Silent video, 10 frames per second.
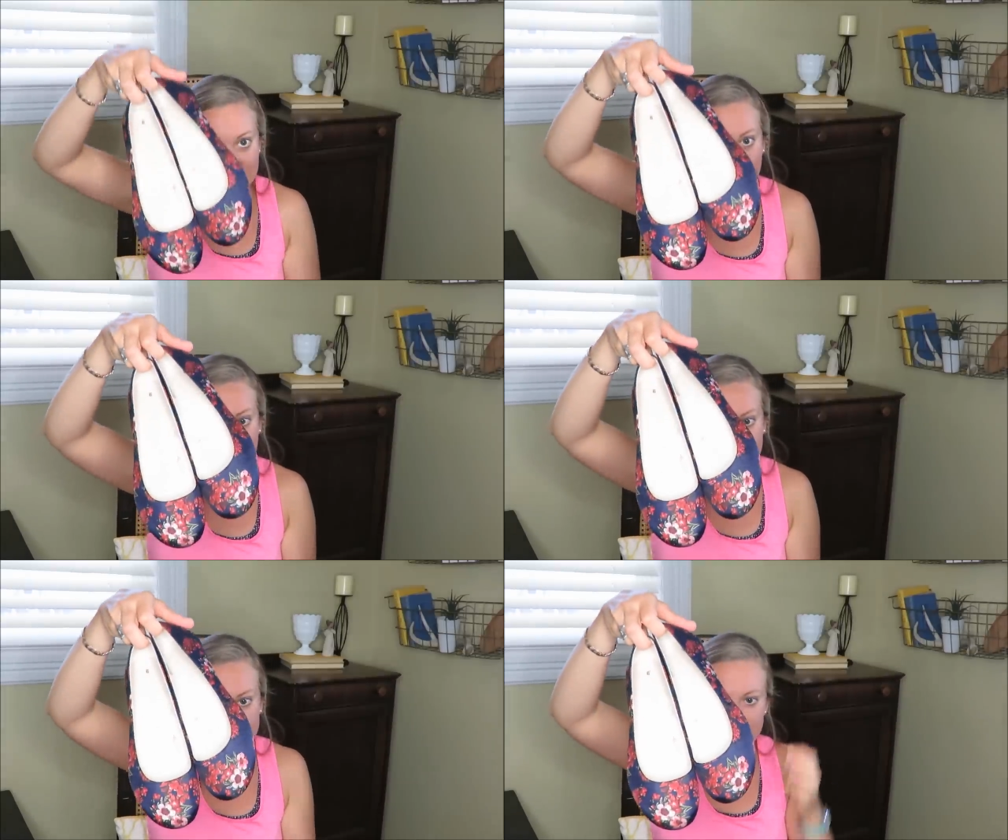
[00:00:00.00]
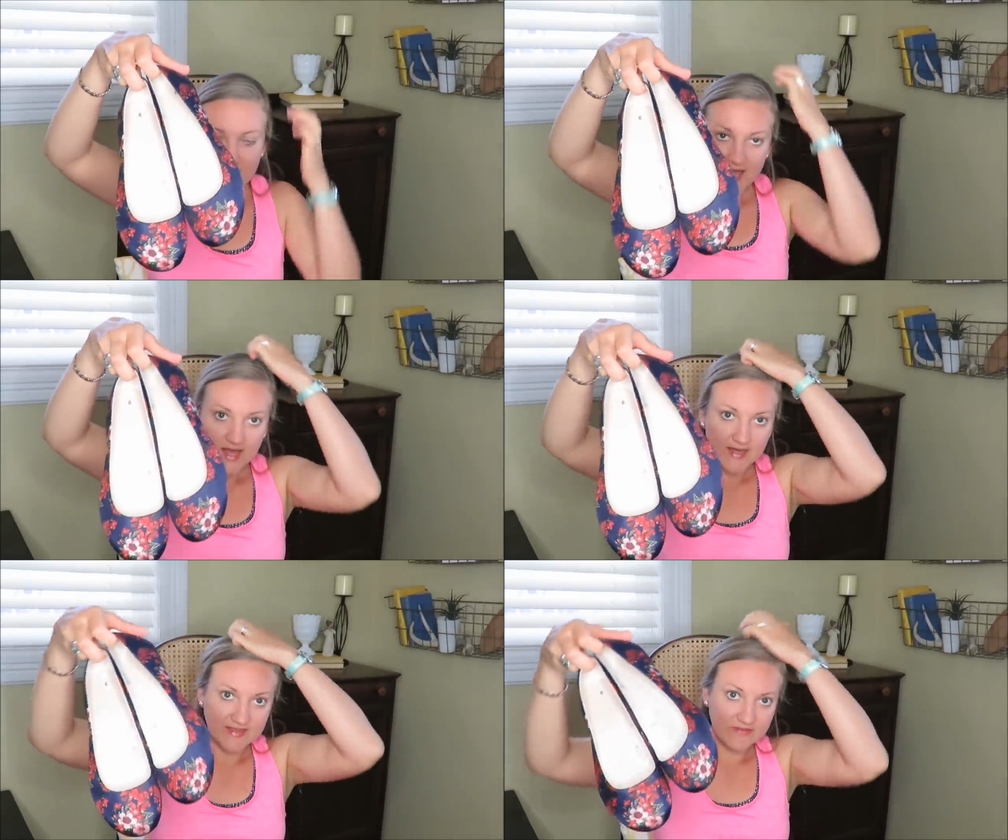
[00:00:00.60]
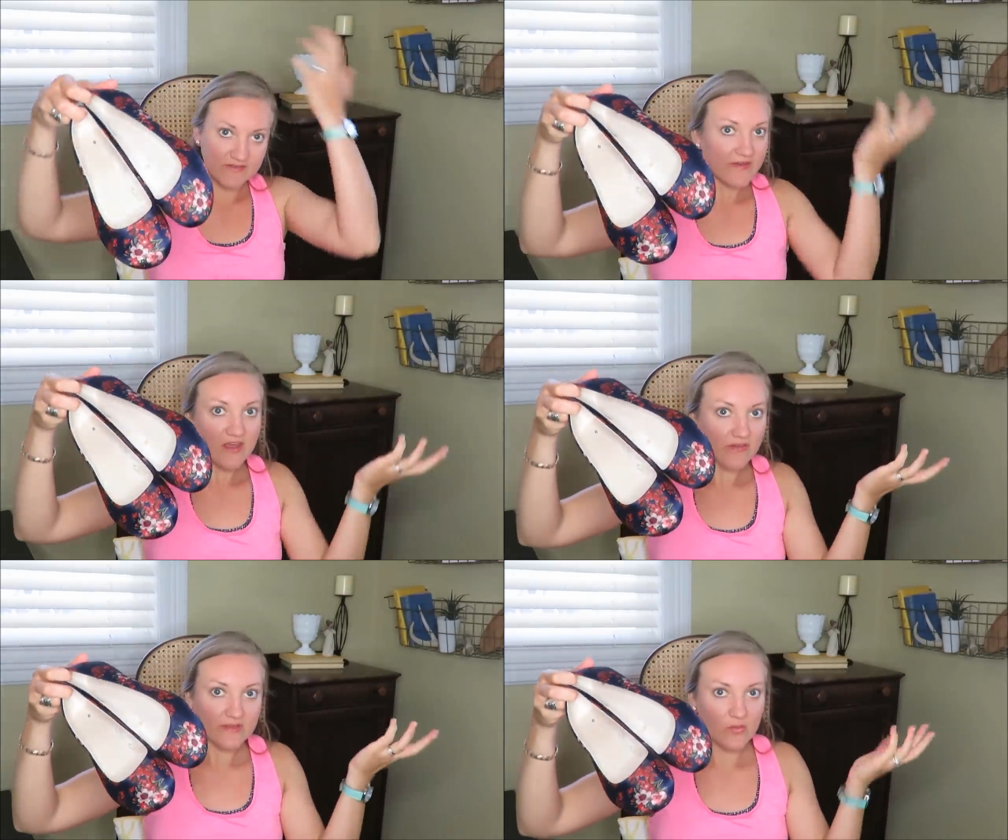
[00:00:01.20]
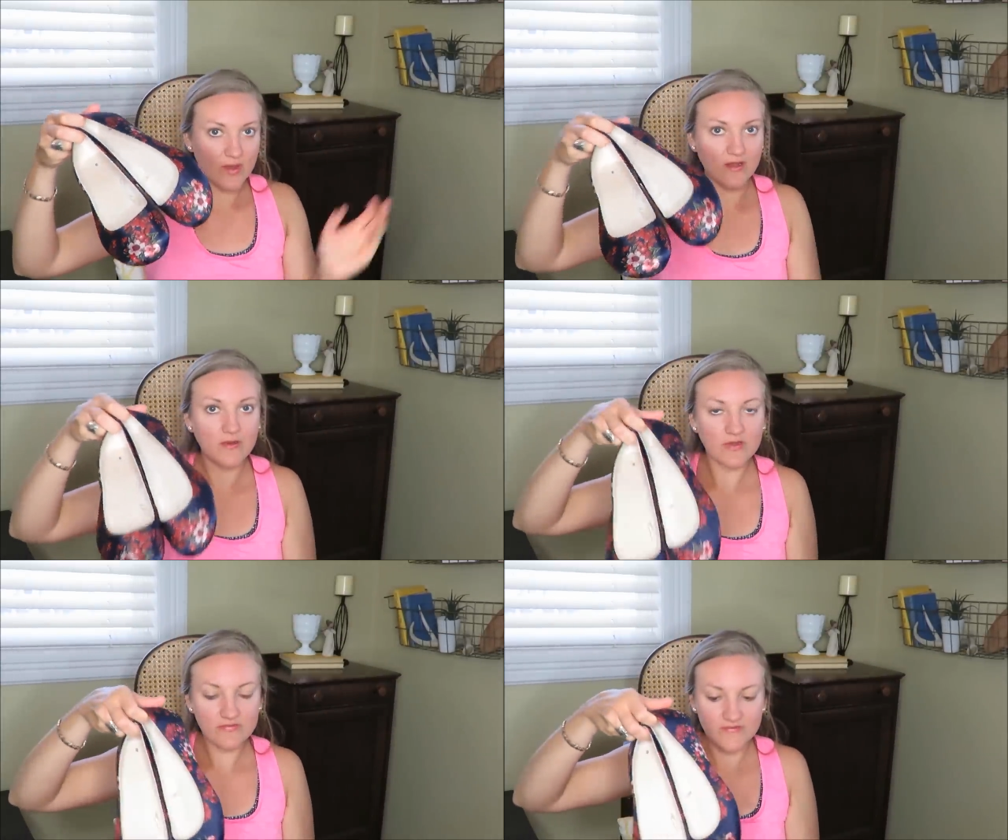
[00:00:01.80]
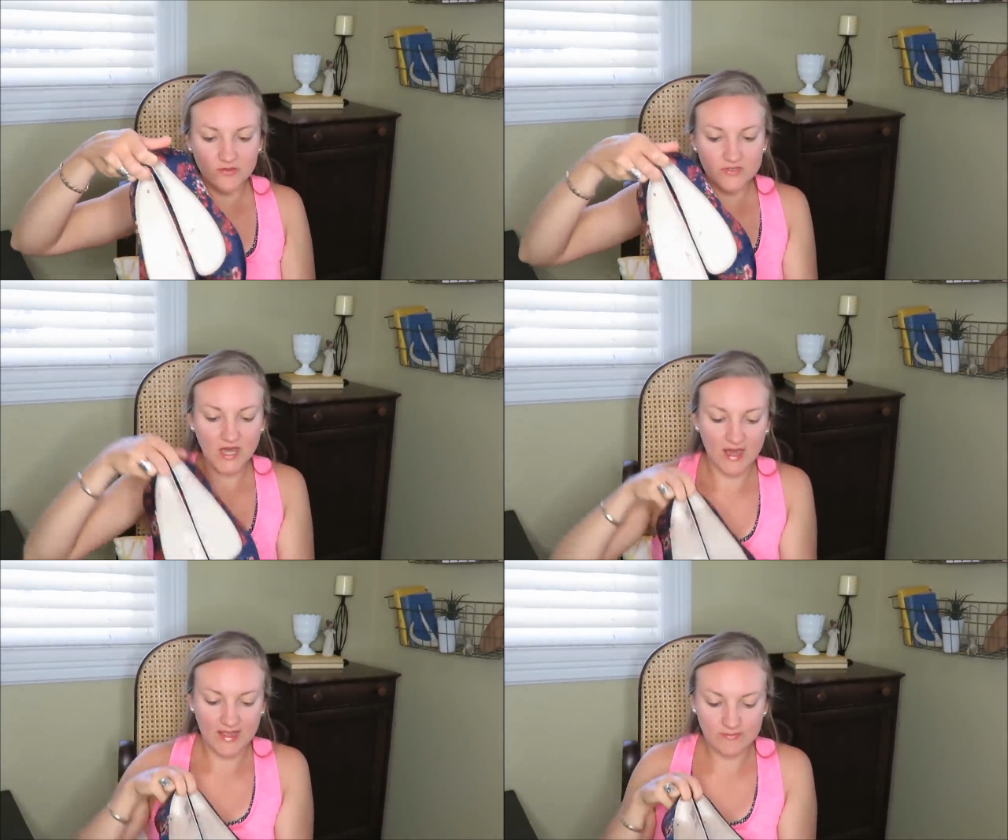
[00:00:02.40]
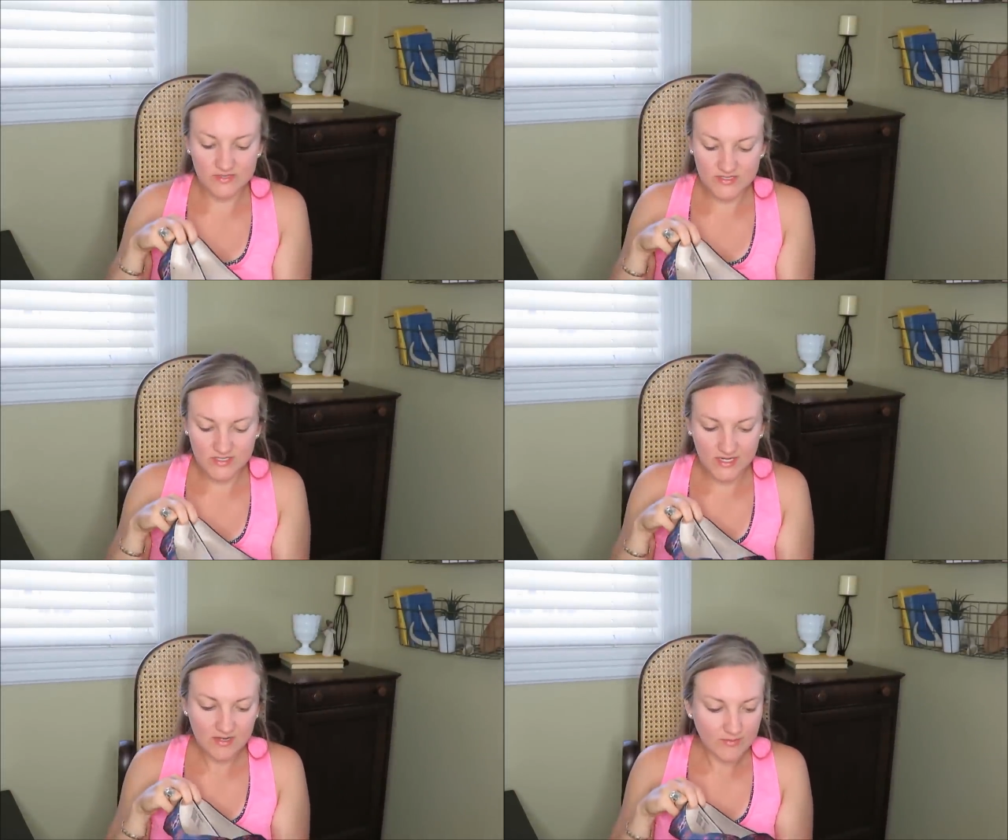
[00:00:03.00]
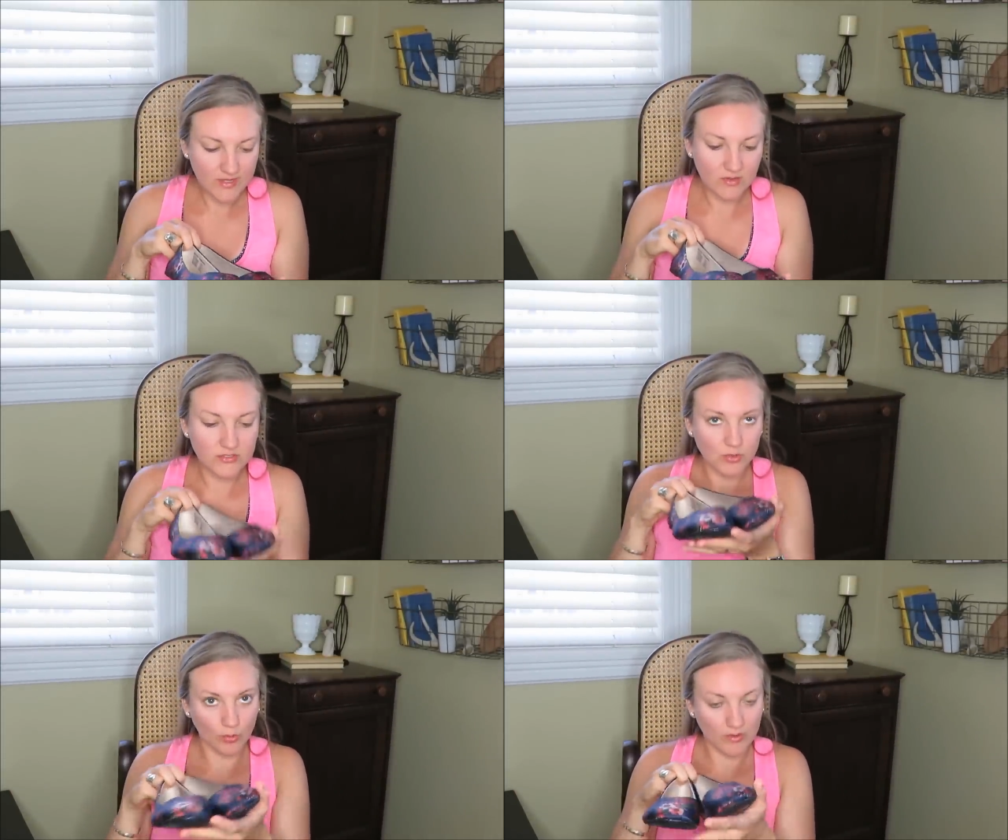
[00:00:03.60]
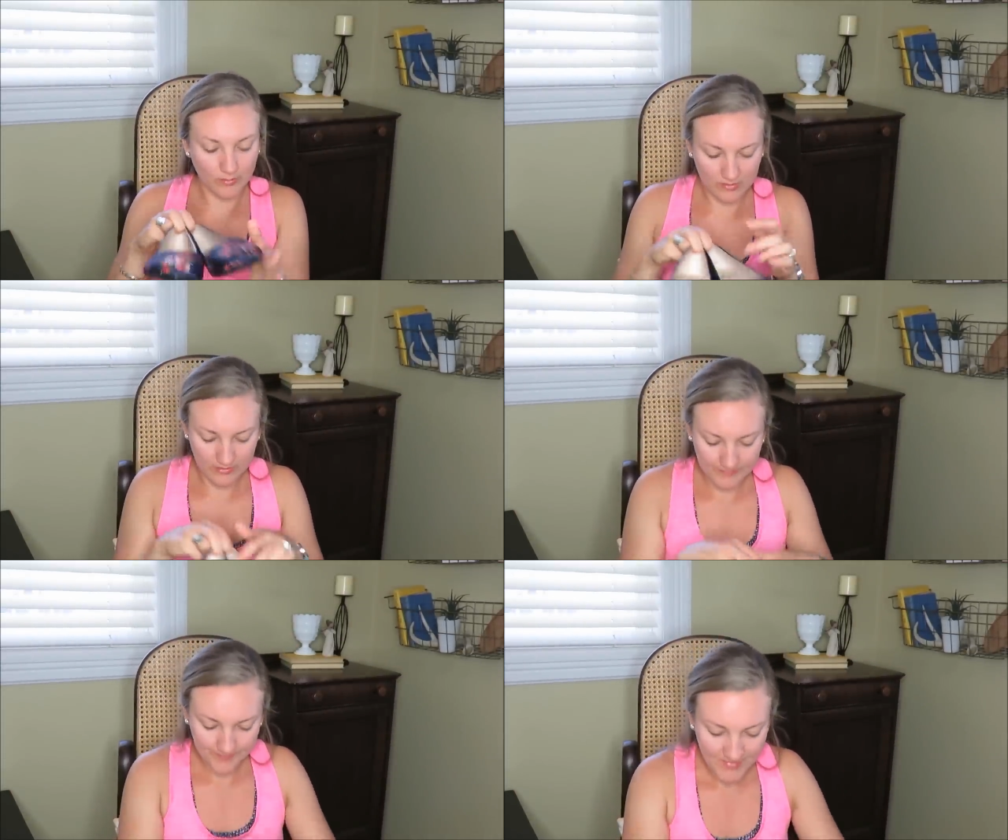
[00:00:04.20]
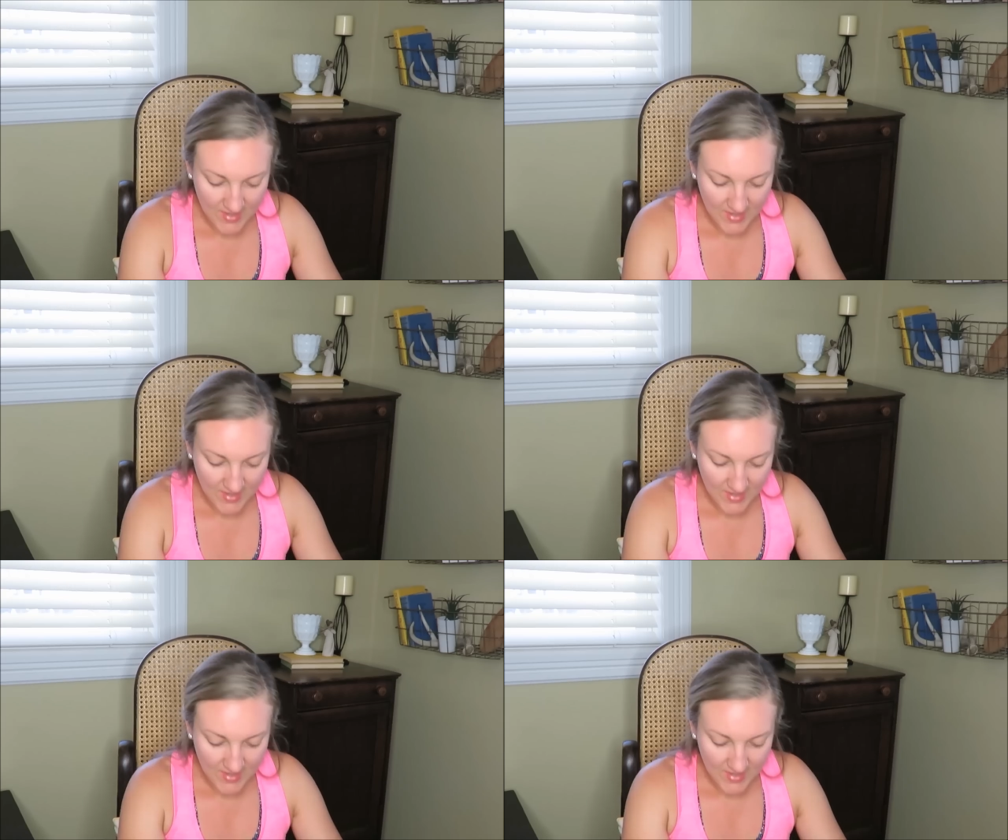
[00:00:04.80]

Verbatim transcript: size. And even if I only wear them a few times, they're gonna be adorable.